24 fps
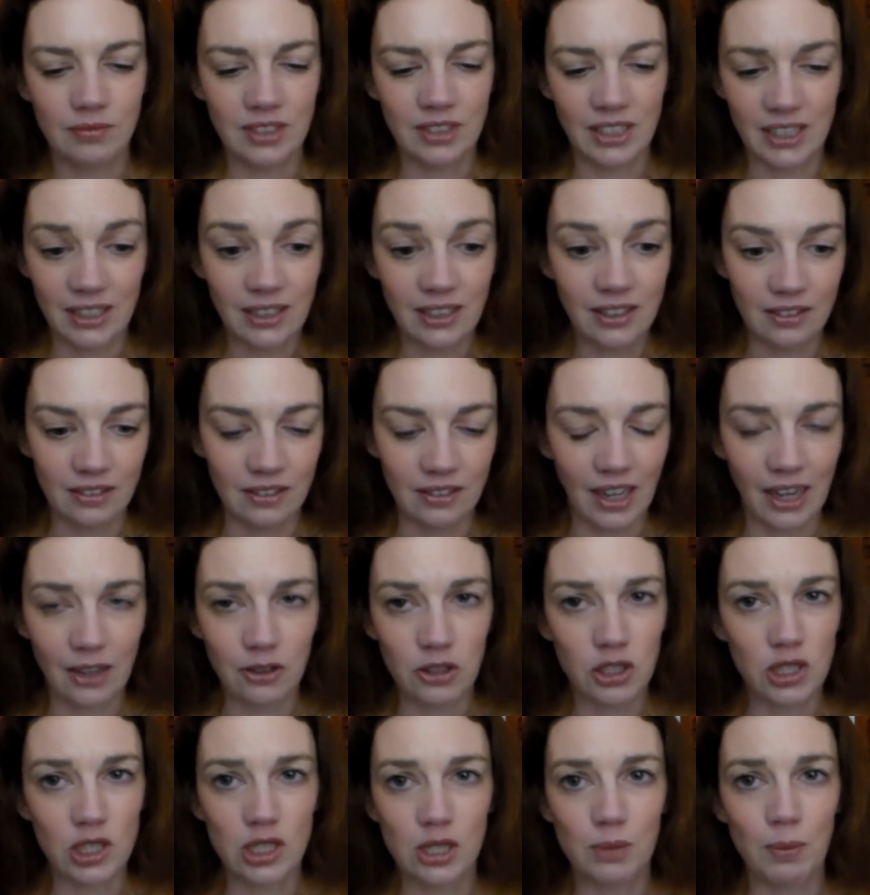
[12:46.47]
did and how
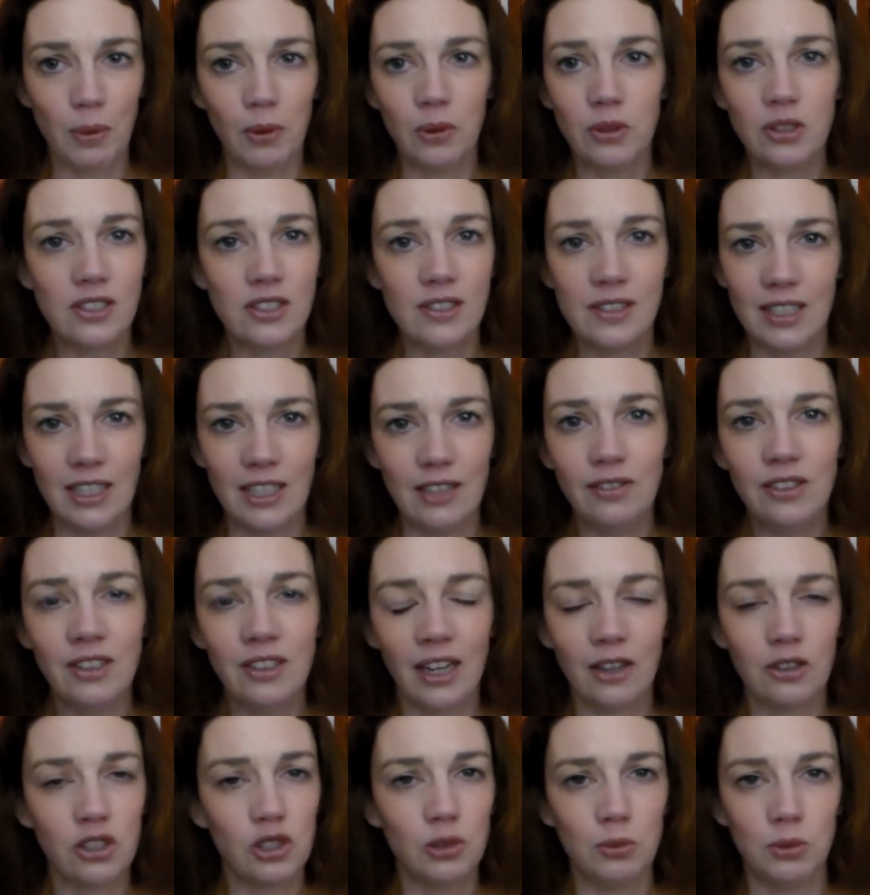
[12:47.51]
she spoke to Stephen,
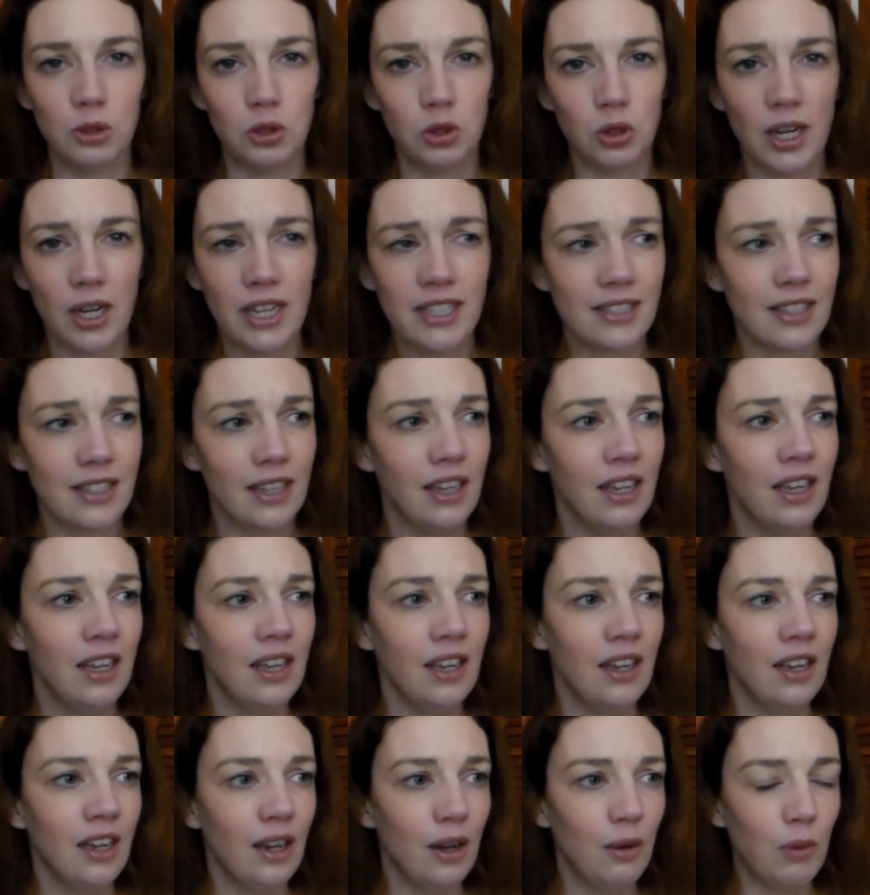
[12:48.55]
how she was dressed
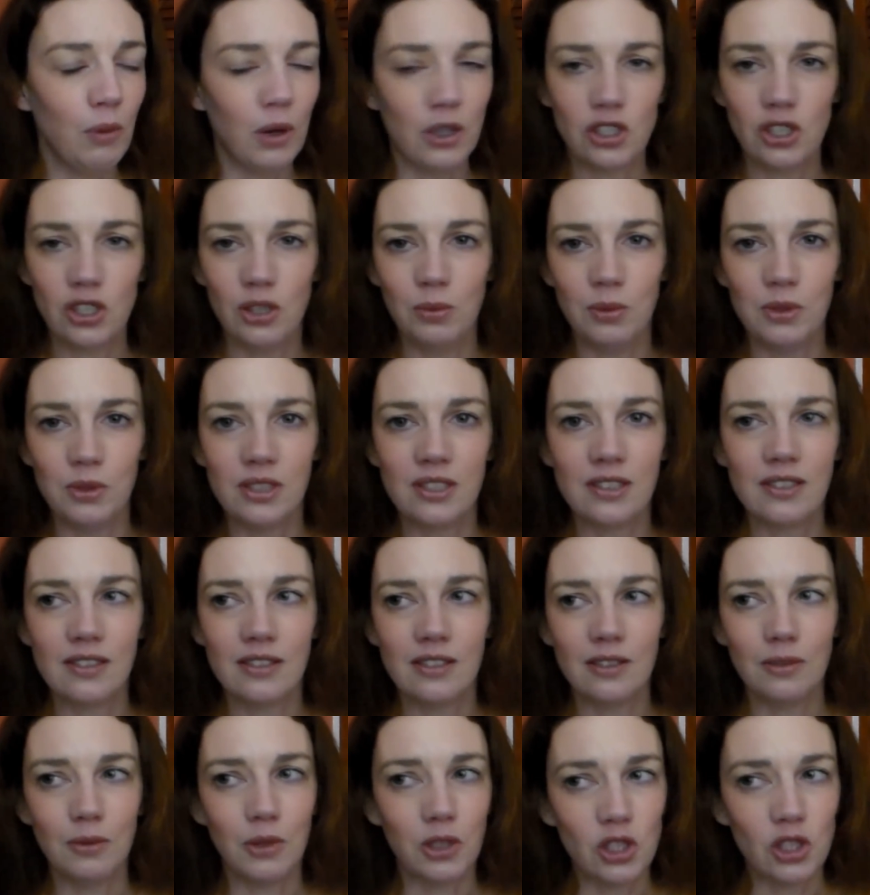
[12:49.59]
and what she
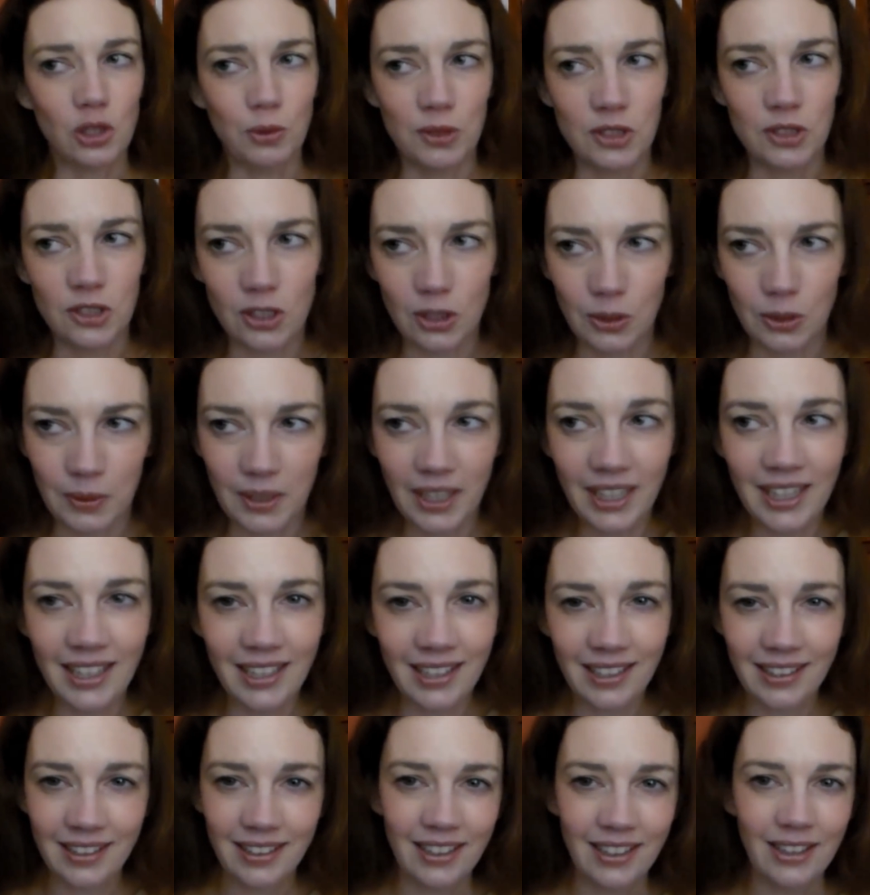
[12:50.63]
was
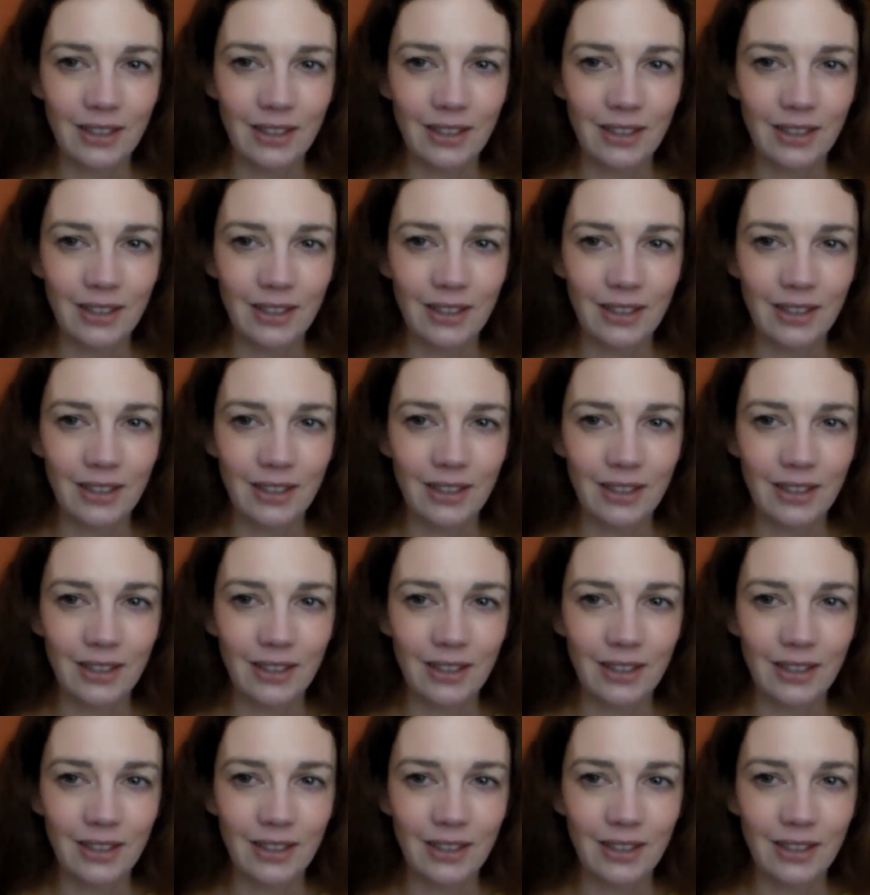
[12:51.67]
doing.